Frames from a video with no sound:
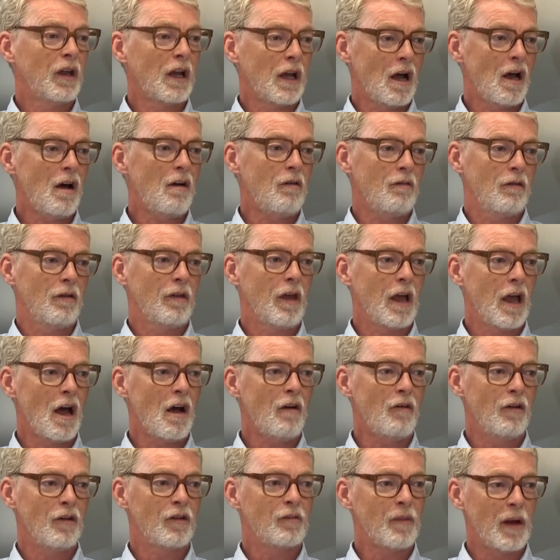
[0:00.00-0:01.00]

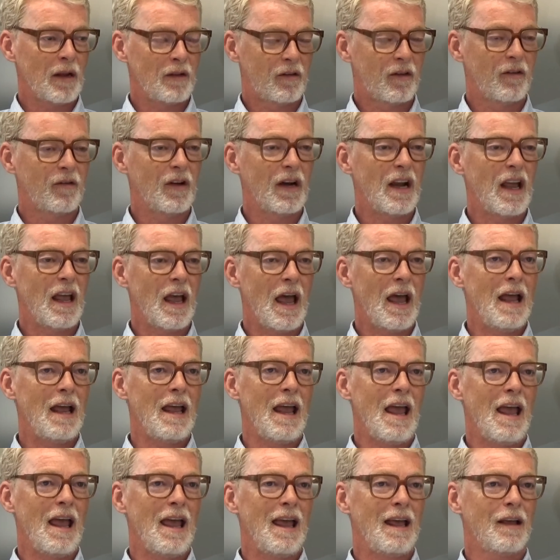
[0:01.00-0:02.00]
are expensive, and
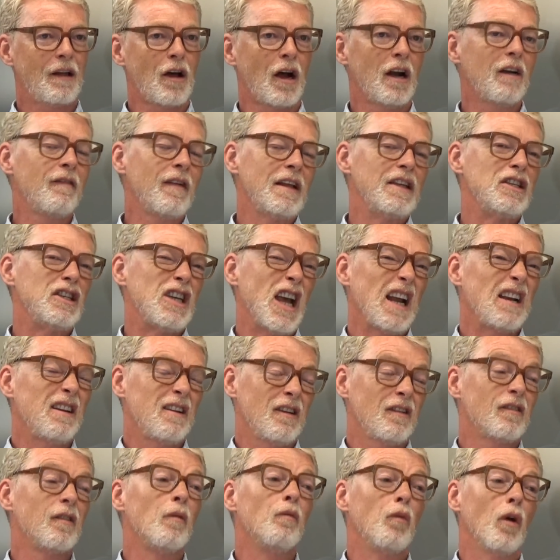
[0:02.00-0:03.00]
it kind of
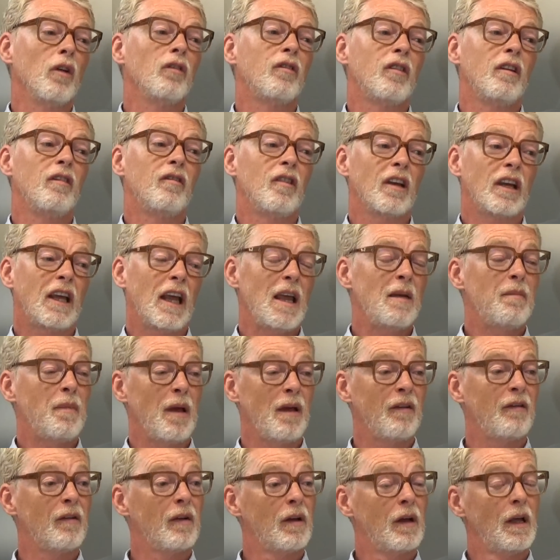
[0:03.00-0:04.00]
engenders them wanting to keep
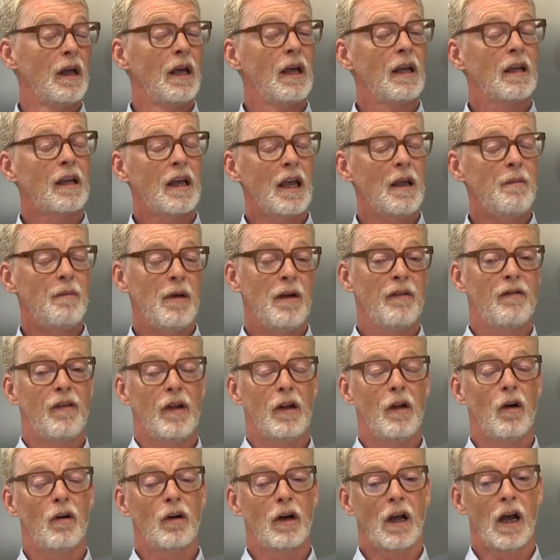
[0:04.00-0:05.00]
it for
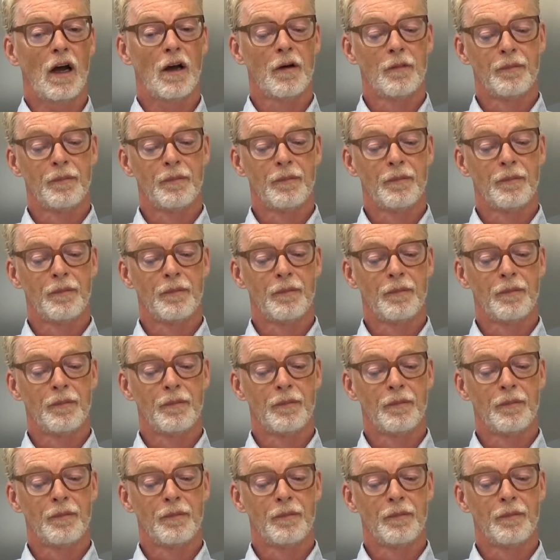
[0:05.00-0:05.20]
longer.